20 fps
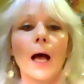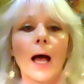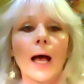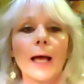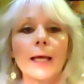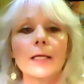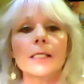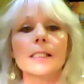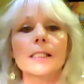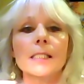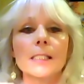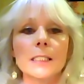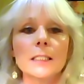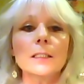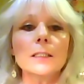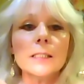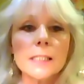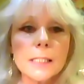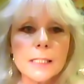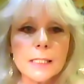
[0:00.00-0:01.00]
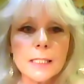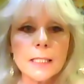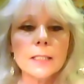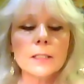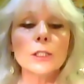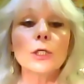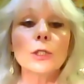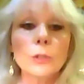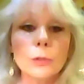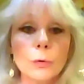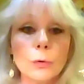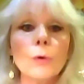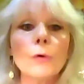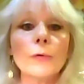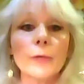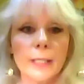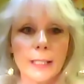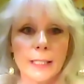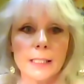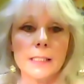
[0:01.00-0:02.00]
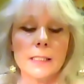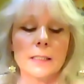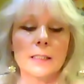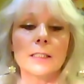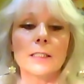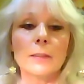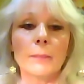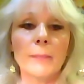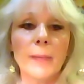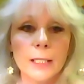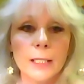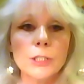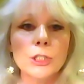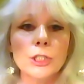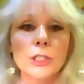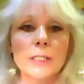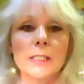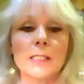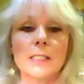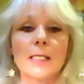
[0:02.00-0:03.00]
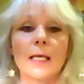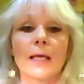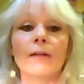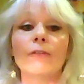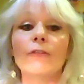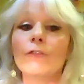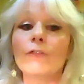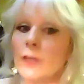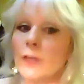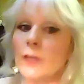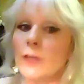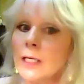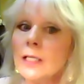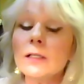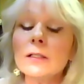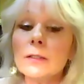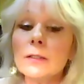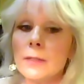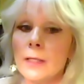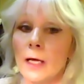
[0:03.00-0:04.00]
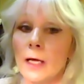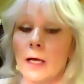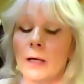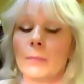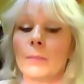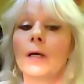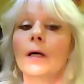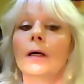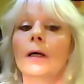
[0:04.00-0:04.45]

I could still see the glories, the dimensions, and feel them